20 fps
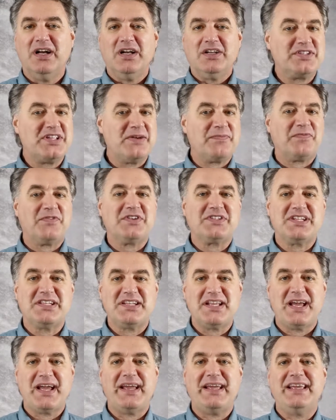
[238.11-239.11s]
Your tip for
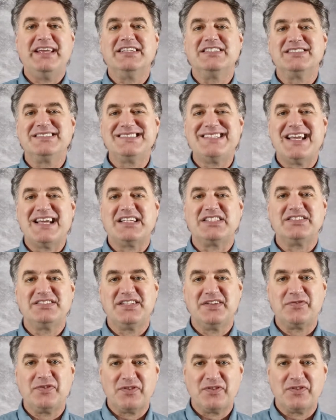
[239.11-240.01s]
today is test